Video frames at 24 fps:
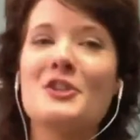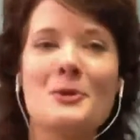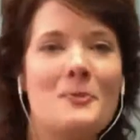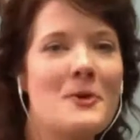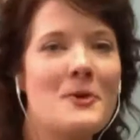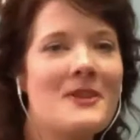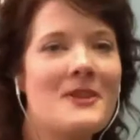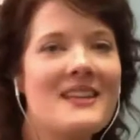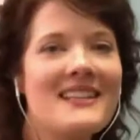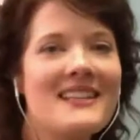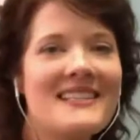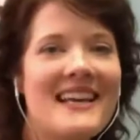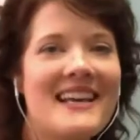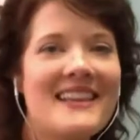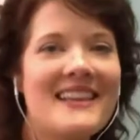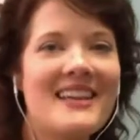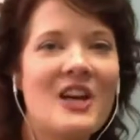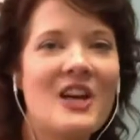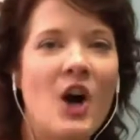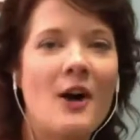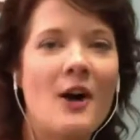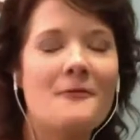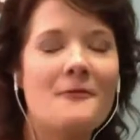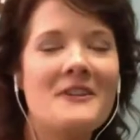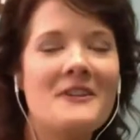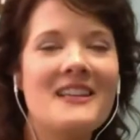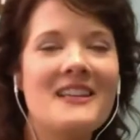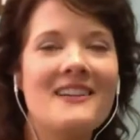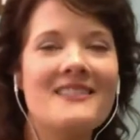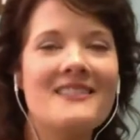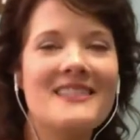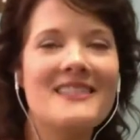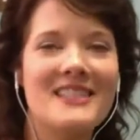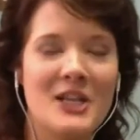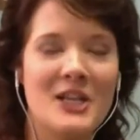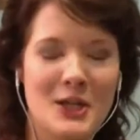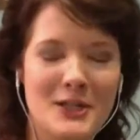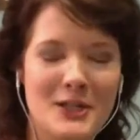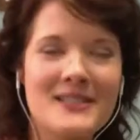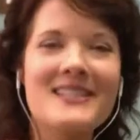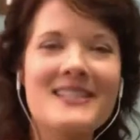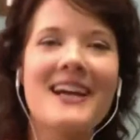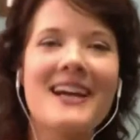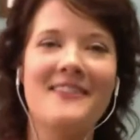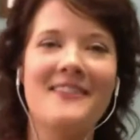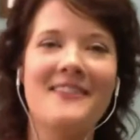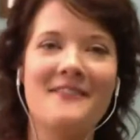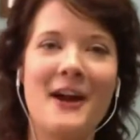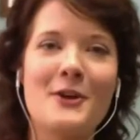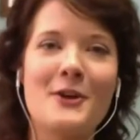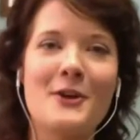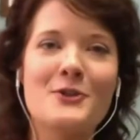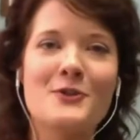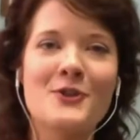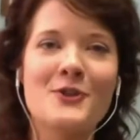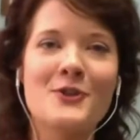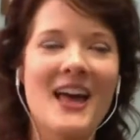a lot cheaper than a daily coffee downstairs.